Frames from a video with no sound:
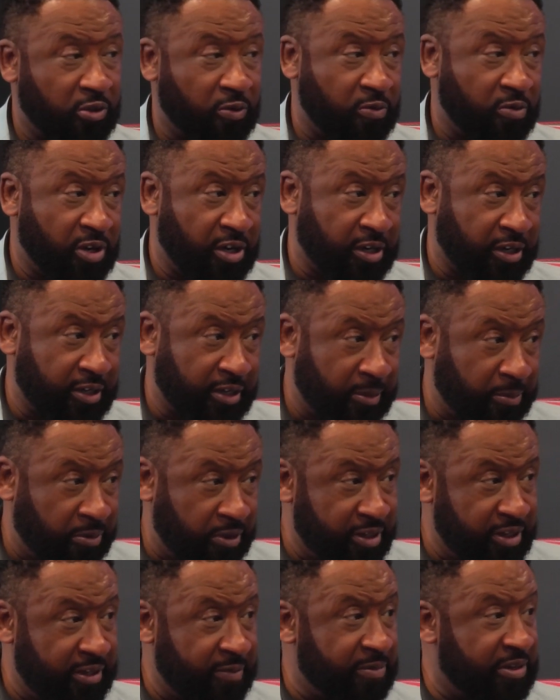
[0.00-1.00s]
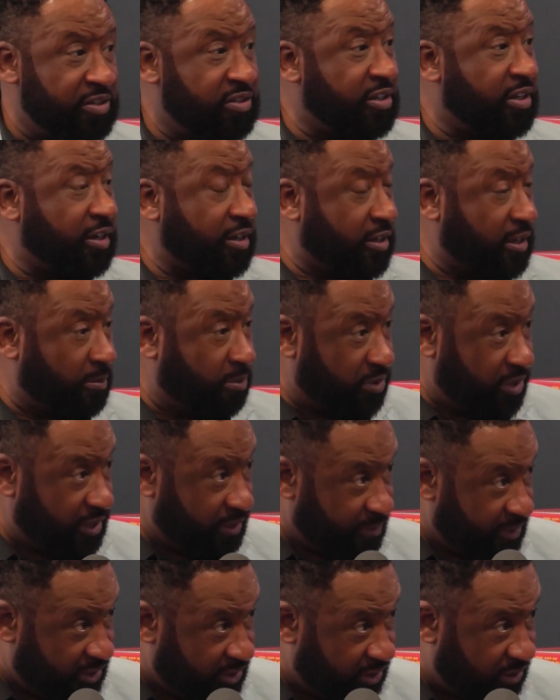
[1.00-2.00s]
won a couple of Emmys. You got a couple of
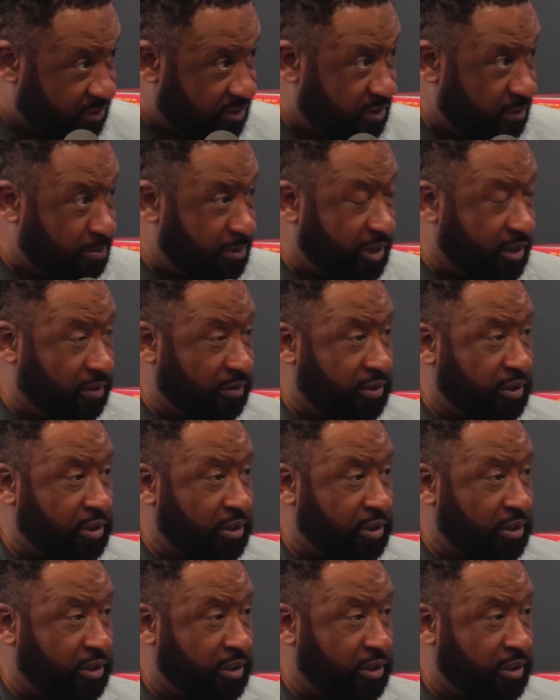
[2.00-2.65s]
Emmys under your belt.